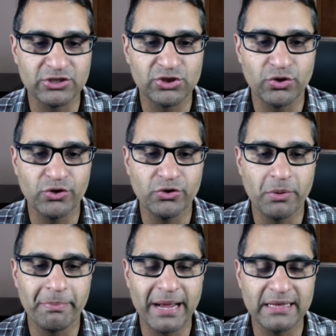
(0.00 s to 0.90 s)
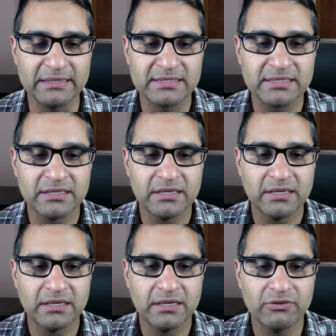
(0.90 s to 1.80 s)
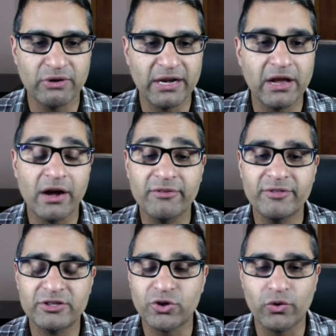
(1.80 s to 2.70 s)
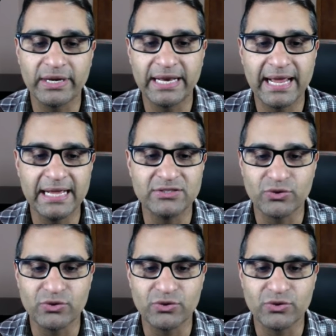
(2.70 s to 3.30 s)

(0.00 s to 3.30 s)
show you your balance, right, of the token at hand.